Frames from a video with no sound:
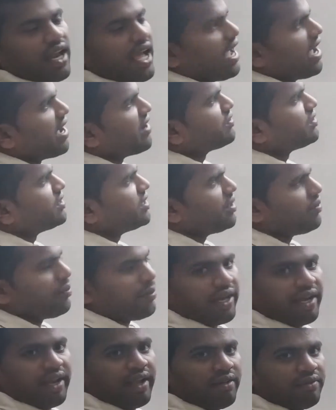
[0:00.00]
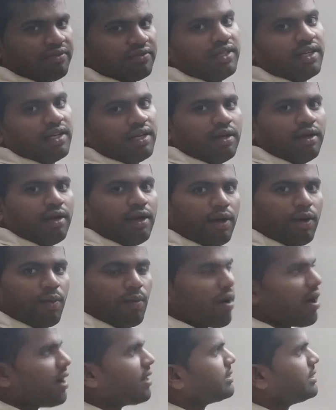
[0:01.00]
I have seen many of the
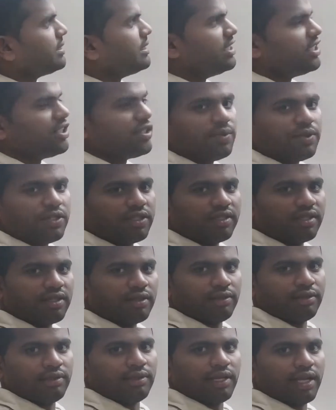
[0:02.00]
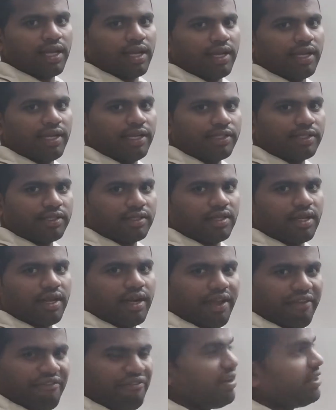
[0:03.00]
marks distribution lists
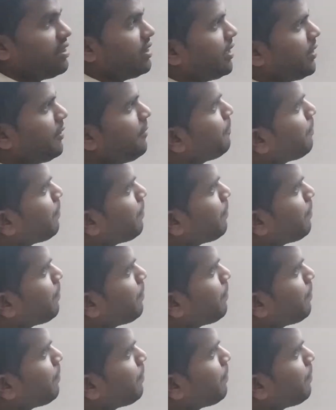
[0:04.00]
and everything.